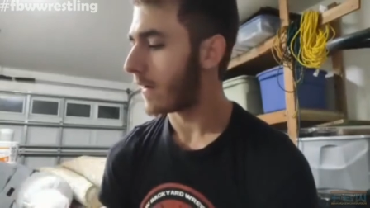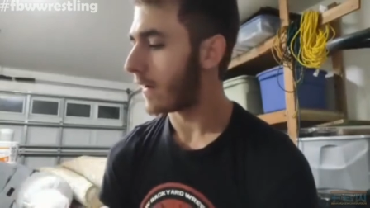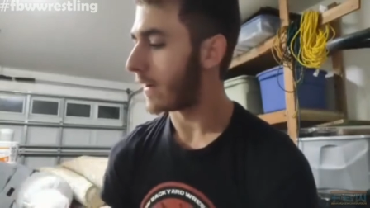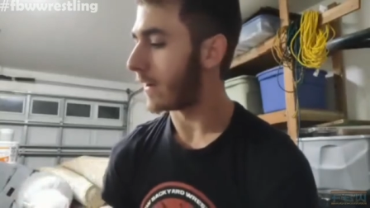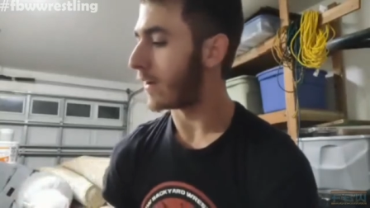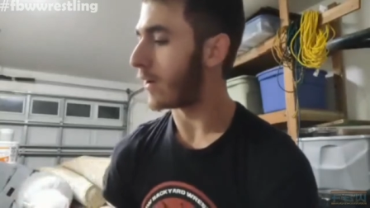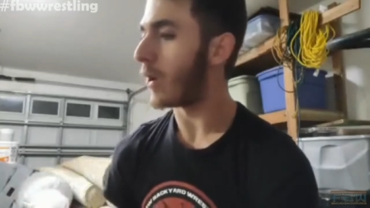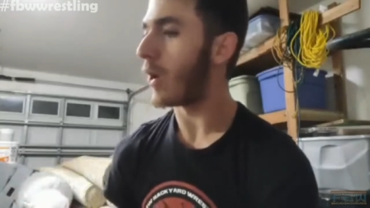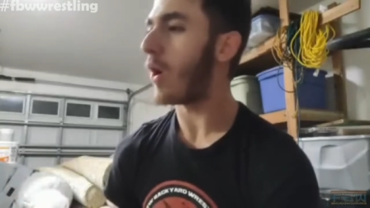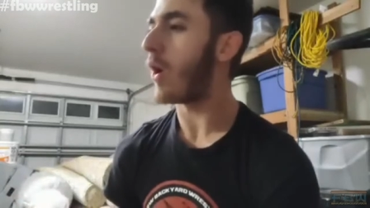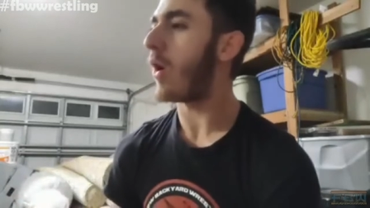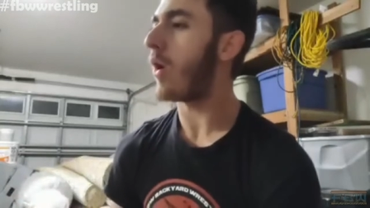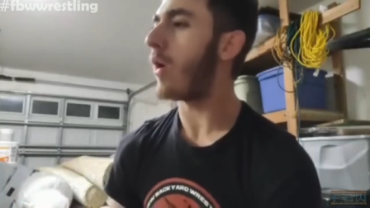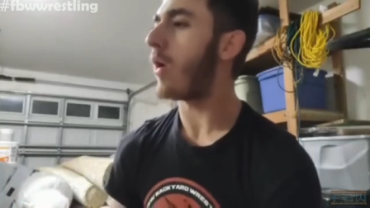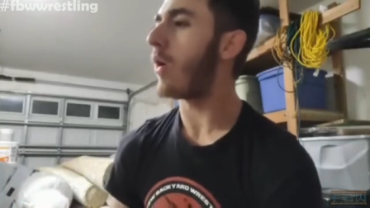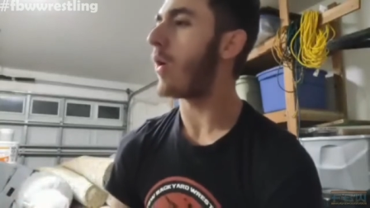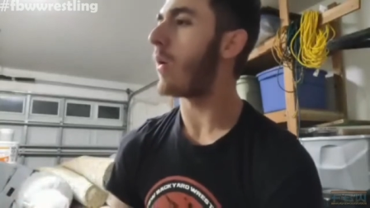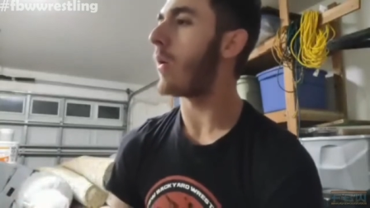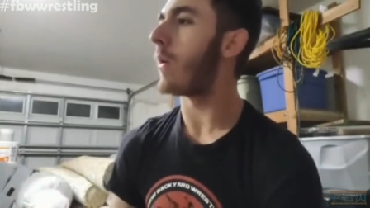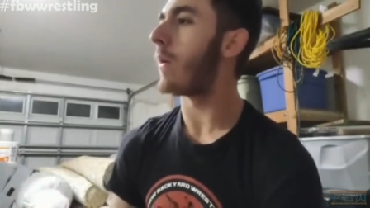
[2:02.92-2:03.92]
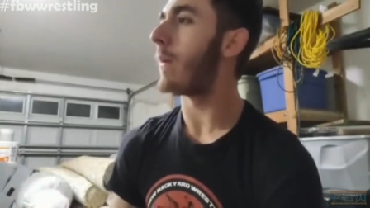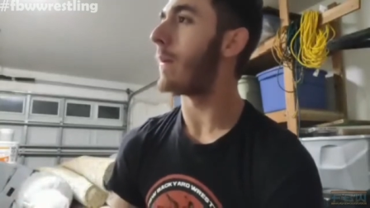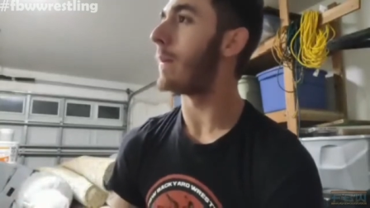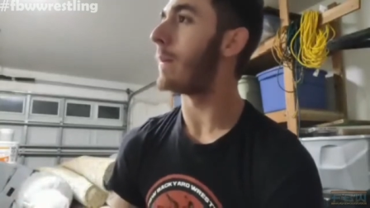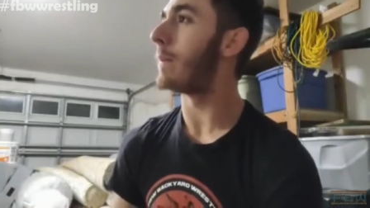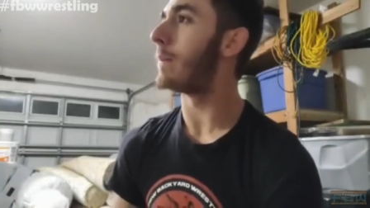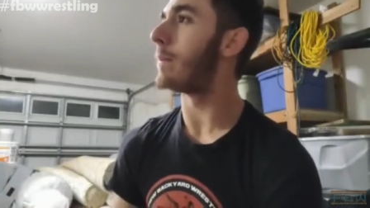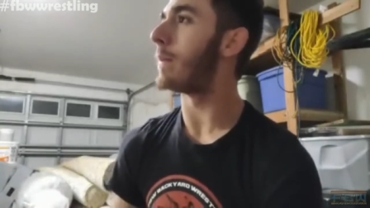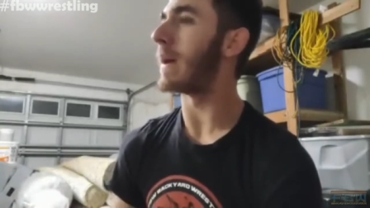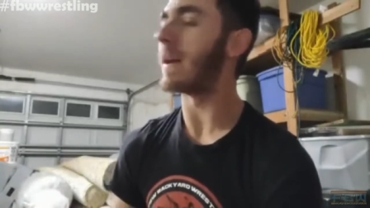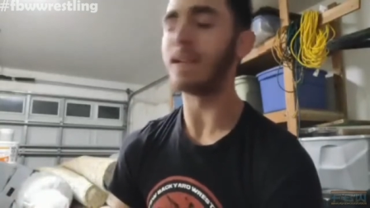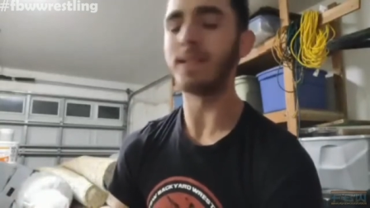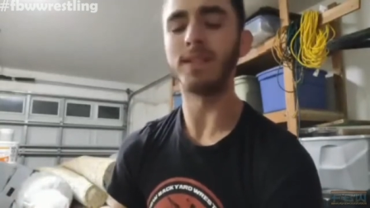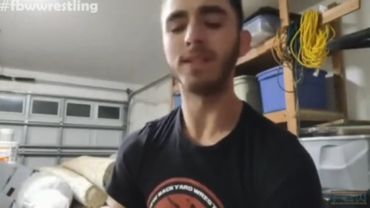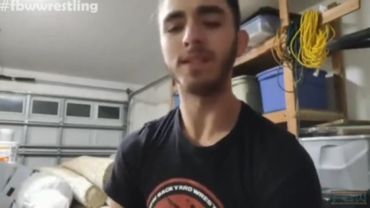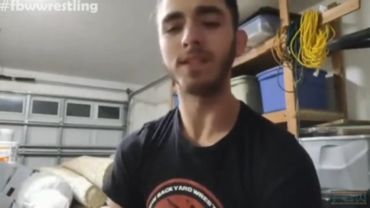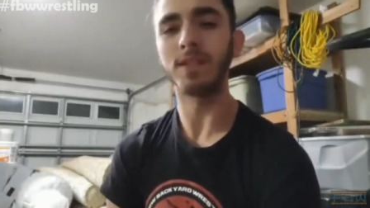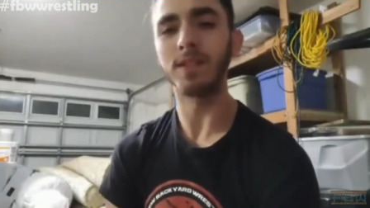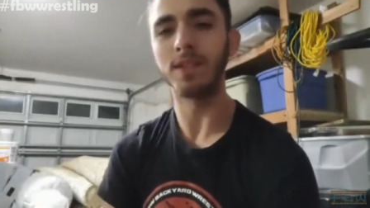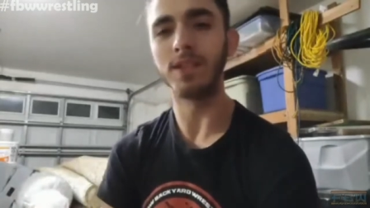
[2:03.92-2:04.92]
And it all
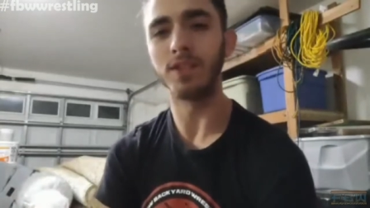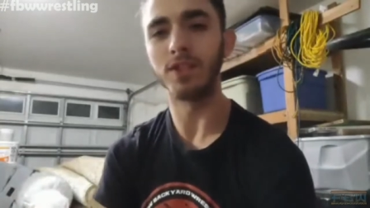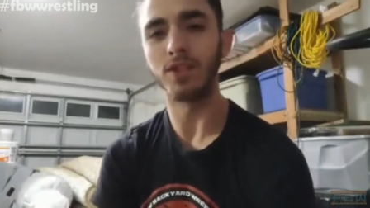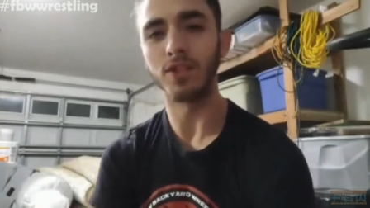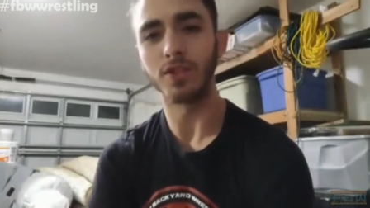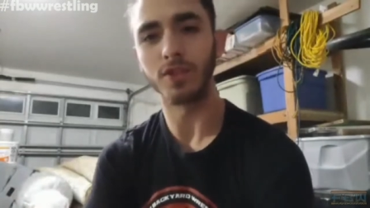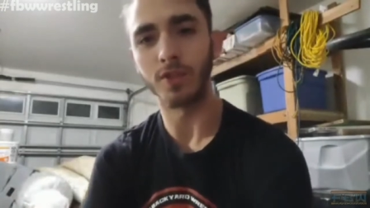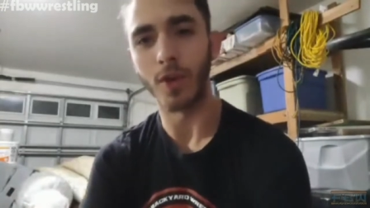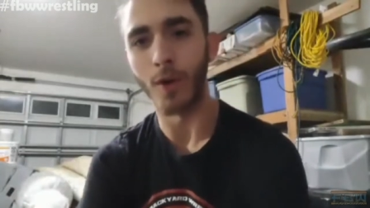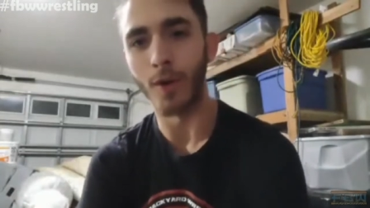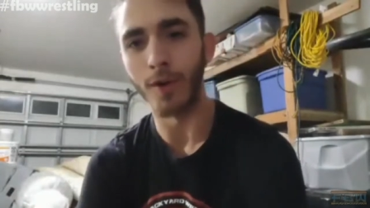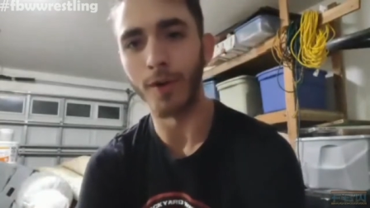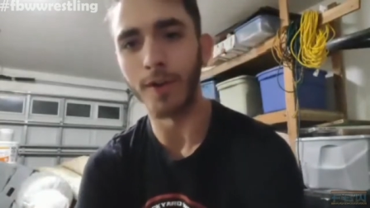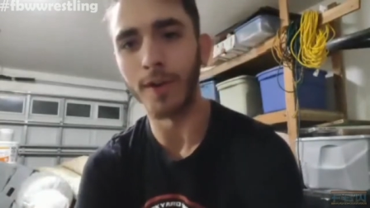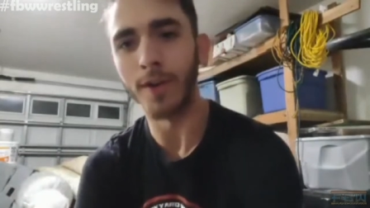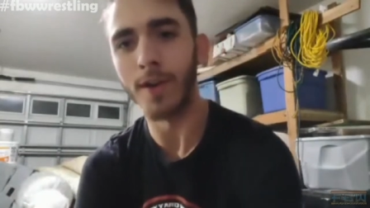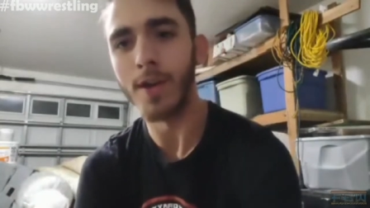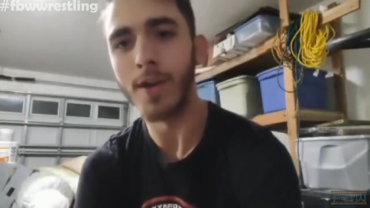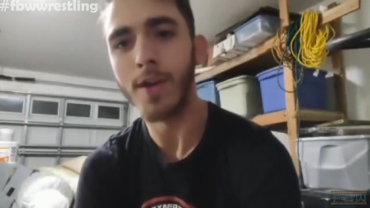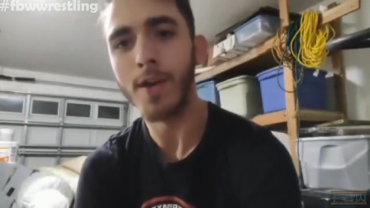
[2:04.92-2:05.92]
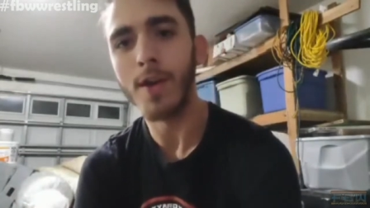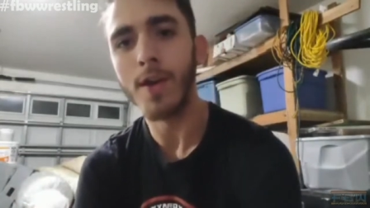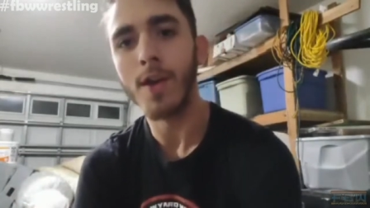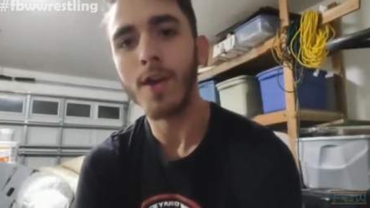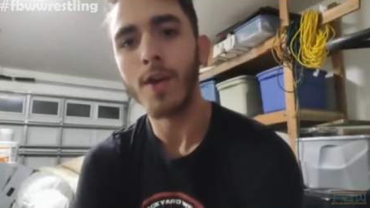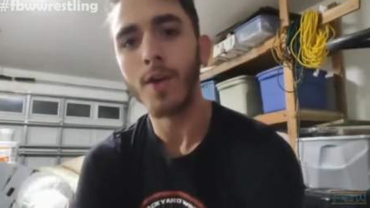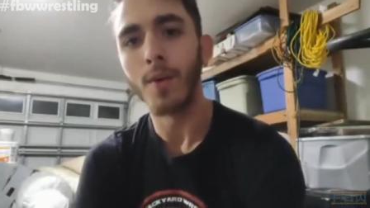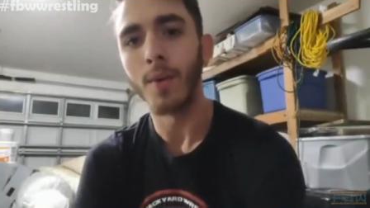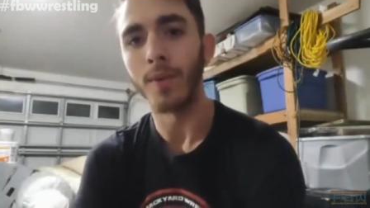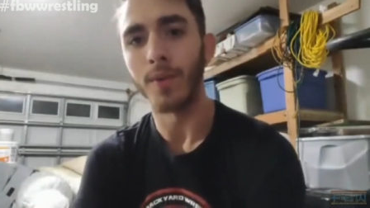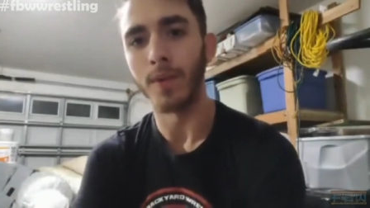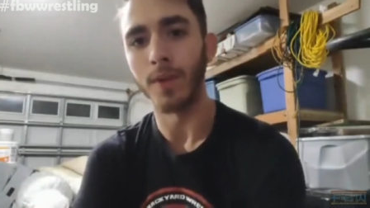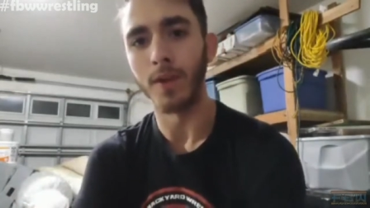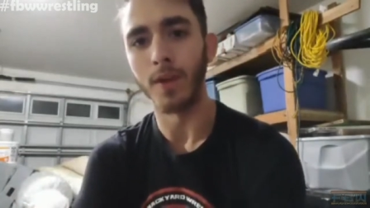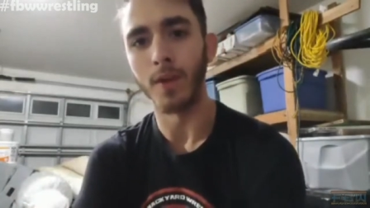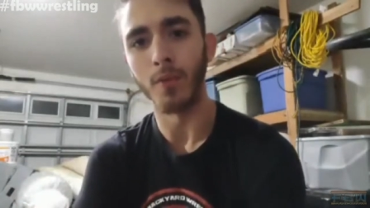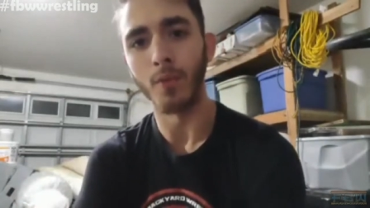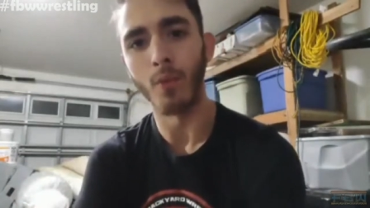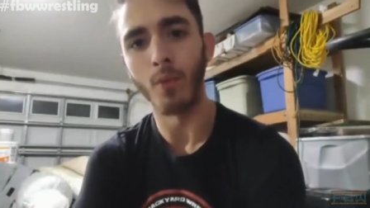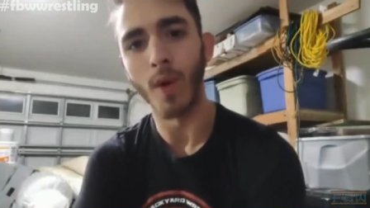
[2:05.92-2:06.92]
basically started with the
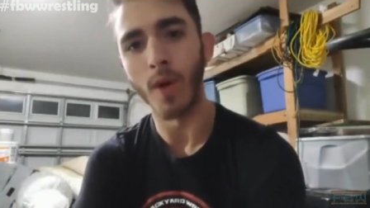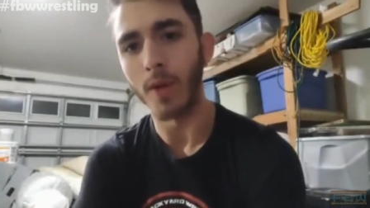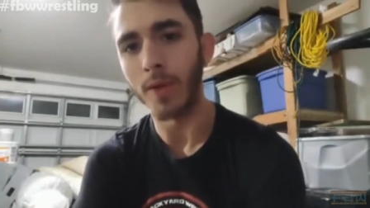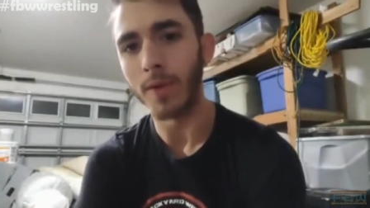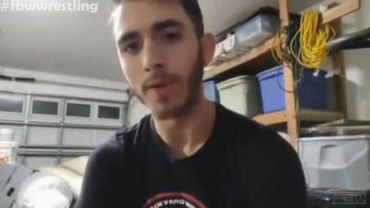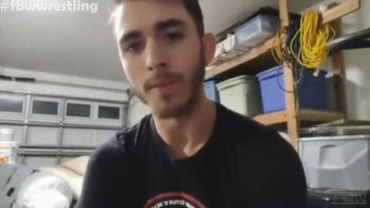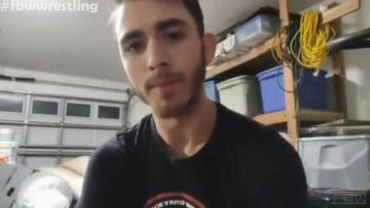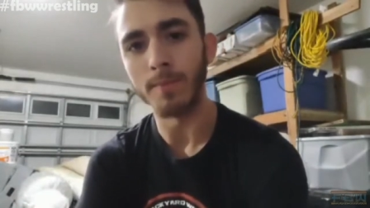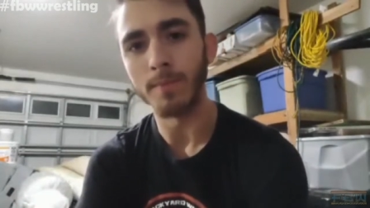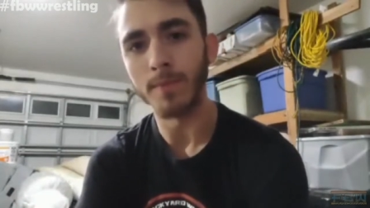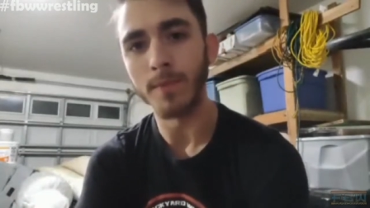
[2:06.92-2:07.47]
unwelcome.